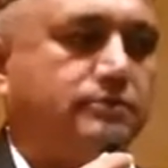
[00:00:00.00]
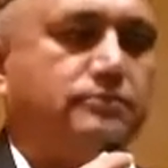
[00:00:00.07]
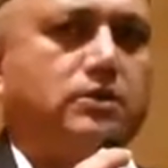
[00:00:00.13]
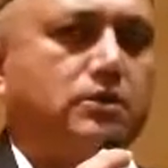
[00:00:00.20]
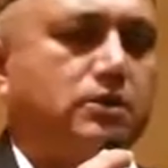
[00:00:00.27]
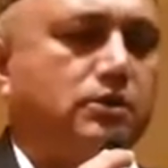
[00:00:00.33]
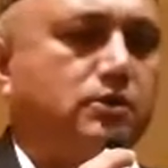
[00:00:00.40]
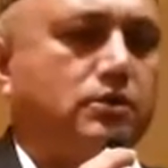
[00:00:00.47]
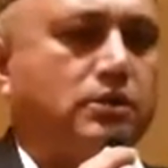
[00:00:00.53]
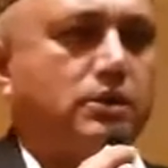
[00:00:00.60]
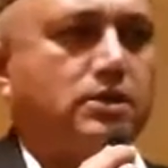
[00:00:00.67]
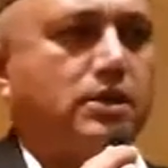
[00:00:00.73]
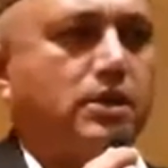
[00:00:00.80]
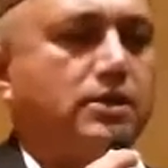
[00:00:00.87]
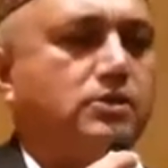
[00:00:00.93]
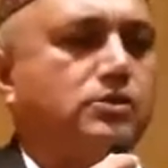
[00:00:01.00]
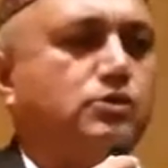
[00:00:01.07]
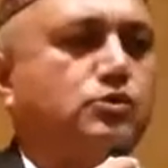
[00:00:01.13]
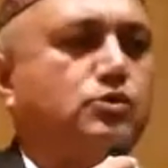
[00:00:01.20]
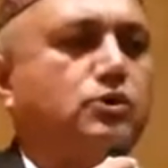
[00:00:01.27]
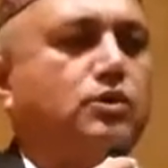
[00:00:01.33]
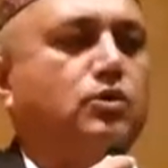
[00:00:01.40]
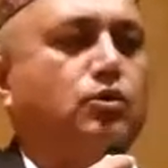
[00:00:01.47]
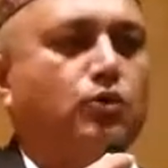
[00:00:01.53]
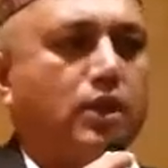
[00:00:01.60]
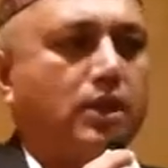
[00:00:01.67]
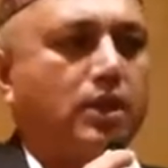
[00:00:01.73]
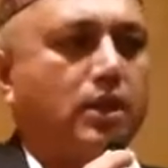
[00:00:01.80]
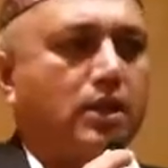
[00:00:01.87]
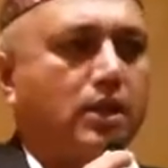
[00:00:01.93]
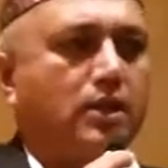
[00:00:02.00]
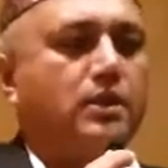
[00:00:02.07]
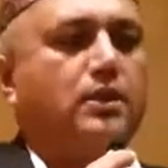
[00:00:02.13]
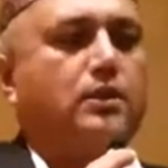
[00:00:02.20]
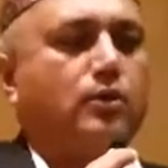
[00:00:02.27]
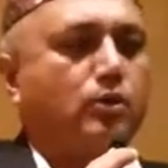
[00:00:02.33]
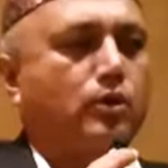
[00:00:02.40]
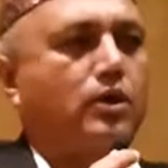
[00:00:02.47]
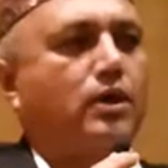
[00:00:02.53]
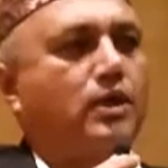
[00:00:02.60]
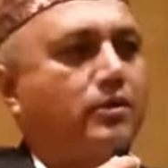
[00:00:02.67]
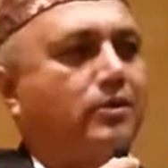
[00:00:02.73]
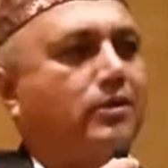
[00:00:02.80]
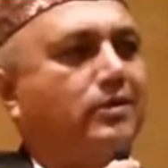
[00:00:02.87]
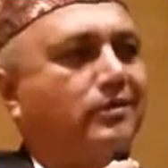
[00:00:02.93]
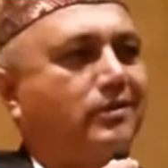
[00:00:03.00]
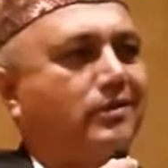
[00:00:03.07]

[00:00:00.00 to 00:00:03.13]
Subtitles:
but Indonesia is doing well in local level,